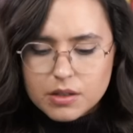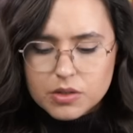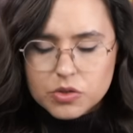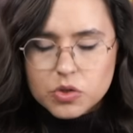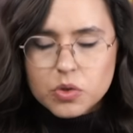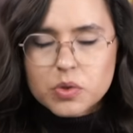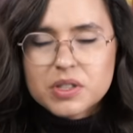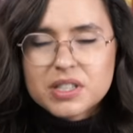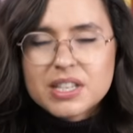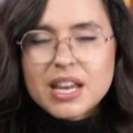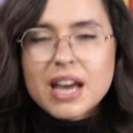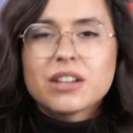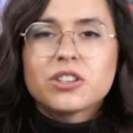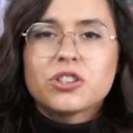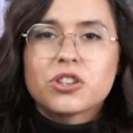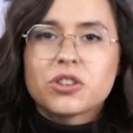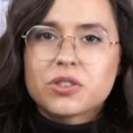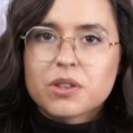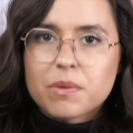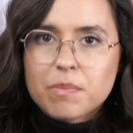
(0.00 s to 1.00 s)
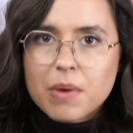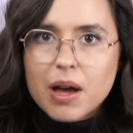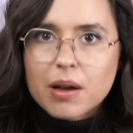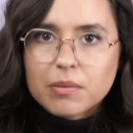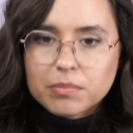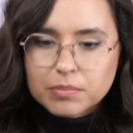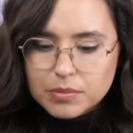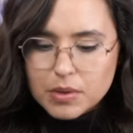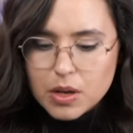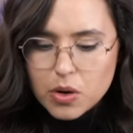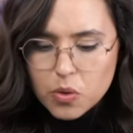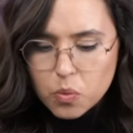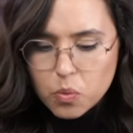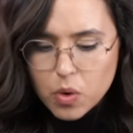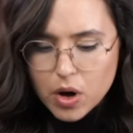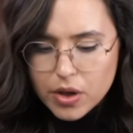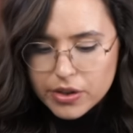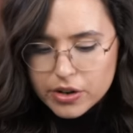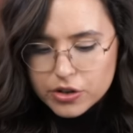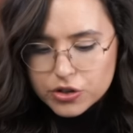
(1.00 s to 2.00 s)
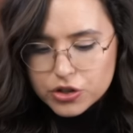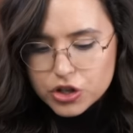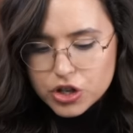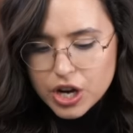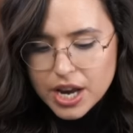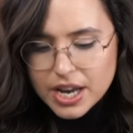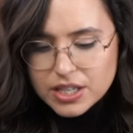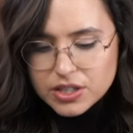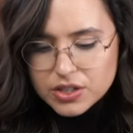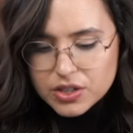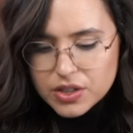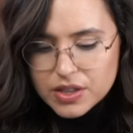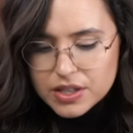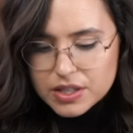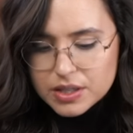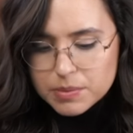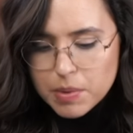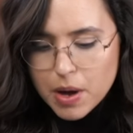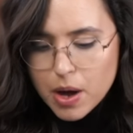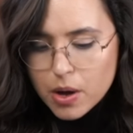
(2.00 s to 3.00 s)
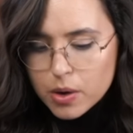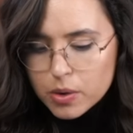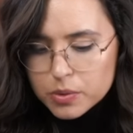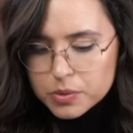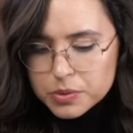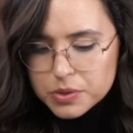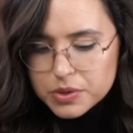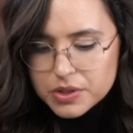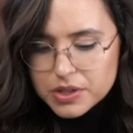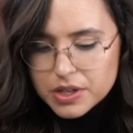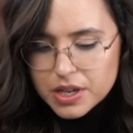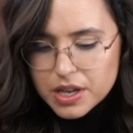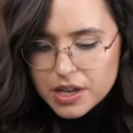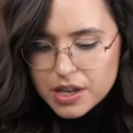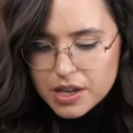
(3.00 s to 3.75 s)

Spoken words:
So his dad cheers him up while they're chained to this post.